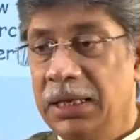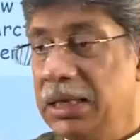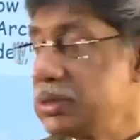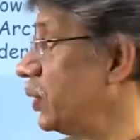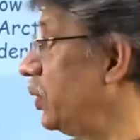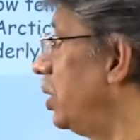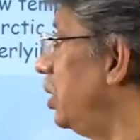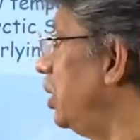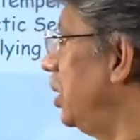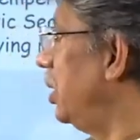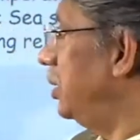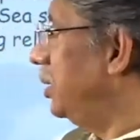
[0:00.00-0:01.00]
So,
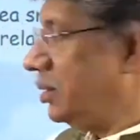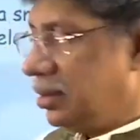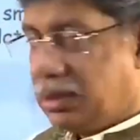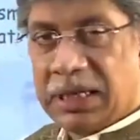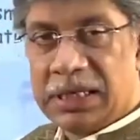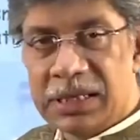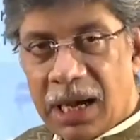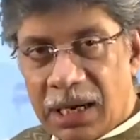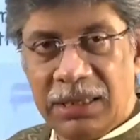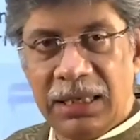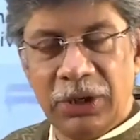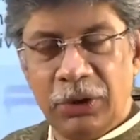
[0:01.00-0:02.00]
there is
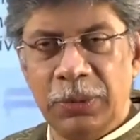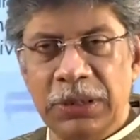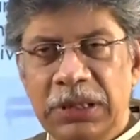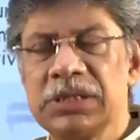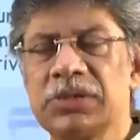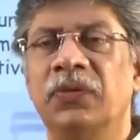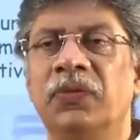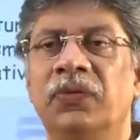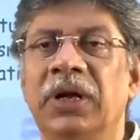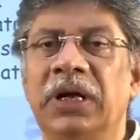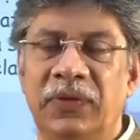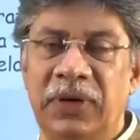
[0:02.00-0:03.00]
hardly any humidity, it's
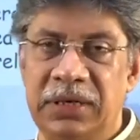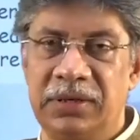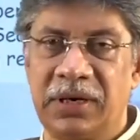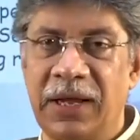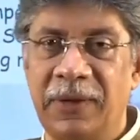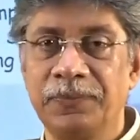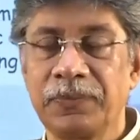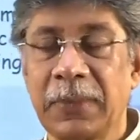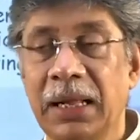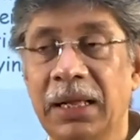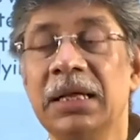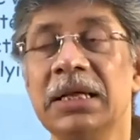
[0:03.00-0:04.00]
very, very dry.
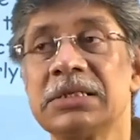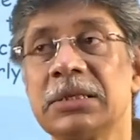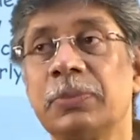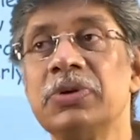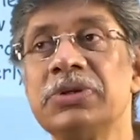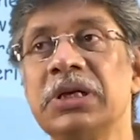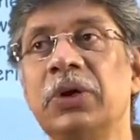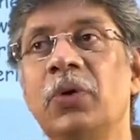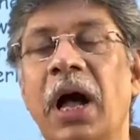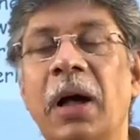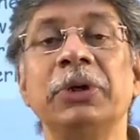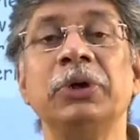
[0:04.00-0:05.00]
Supposing you
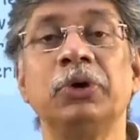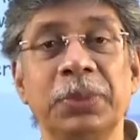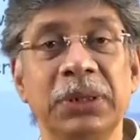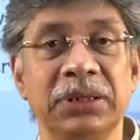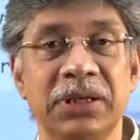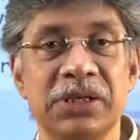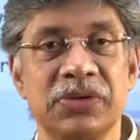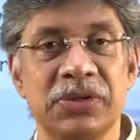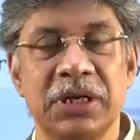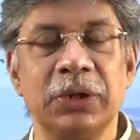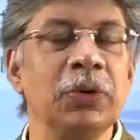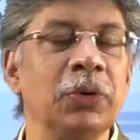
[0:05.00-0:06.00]
happen to be in this
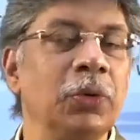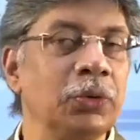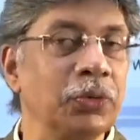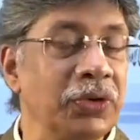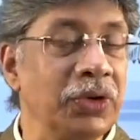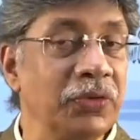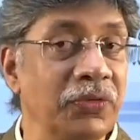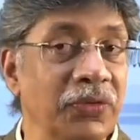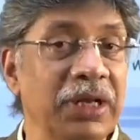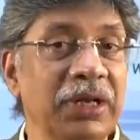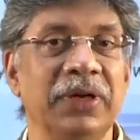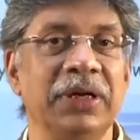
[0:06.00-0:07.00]
region, you will going to feel
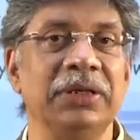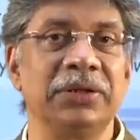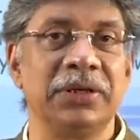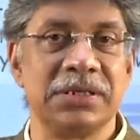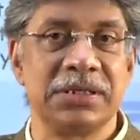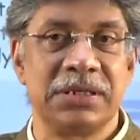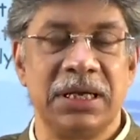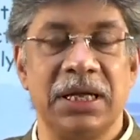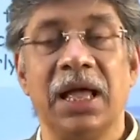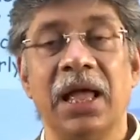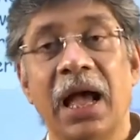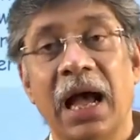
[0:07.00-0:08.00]
very, very thirsty.
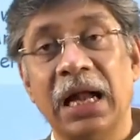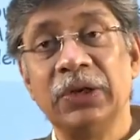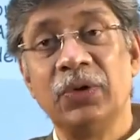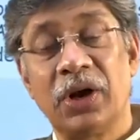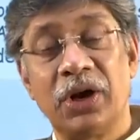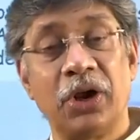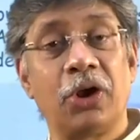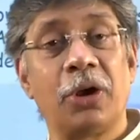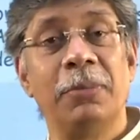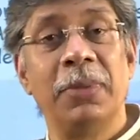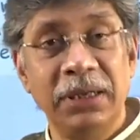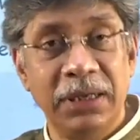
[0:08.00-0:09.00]
And you are
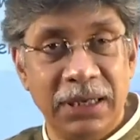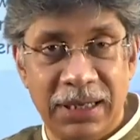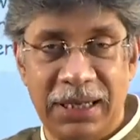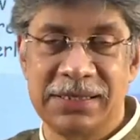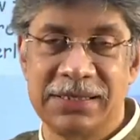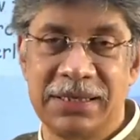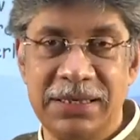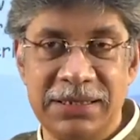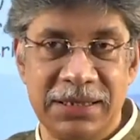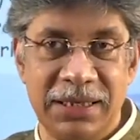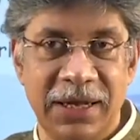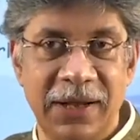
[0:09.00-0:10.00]
recommended
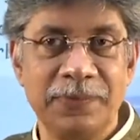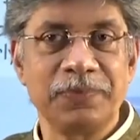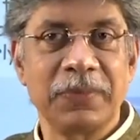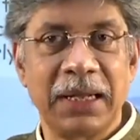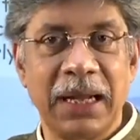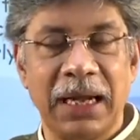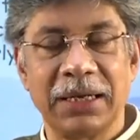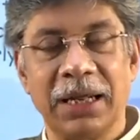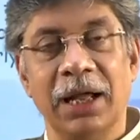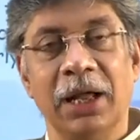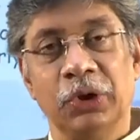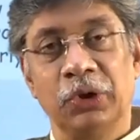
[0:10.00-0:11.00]
essentially
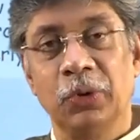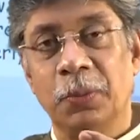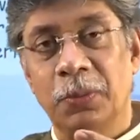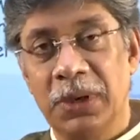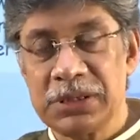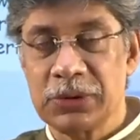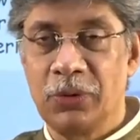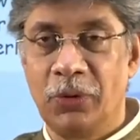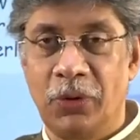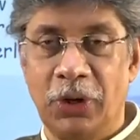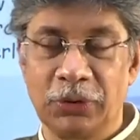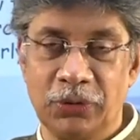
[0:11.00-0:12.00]
that you must
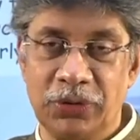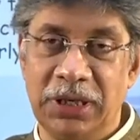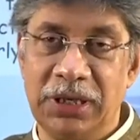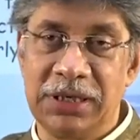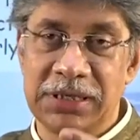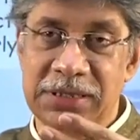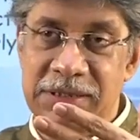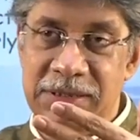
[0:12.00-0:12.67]
go on to drink